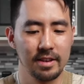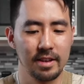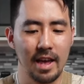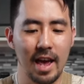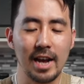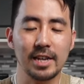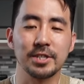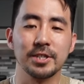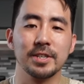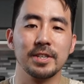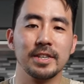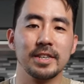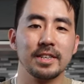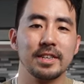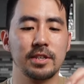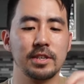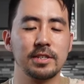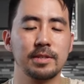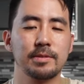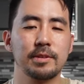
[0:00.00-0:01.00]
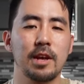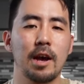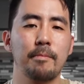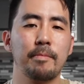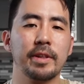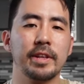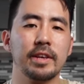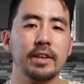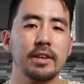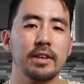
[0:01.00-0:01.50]
Actually, this
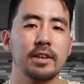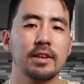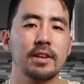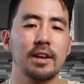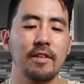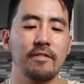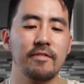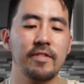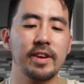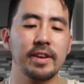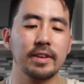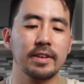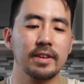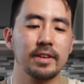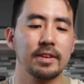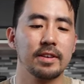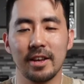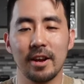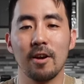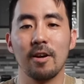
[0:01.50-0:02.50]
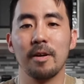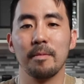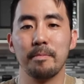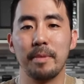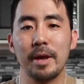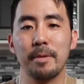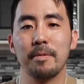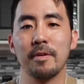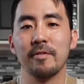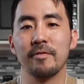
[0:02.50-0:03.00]
company, Cafec, they are a
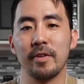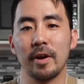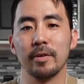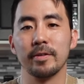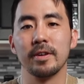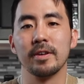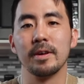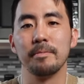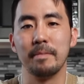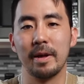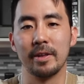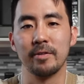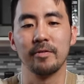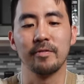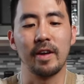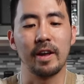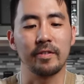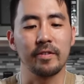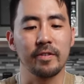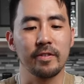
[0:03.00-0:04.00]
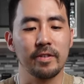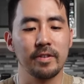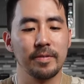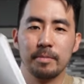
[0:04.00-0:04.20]
paper filter manufacturer.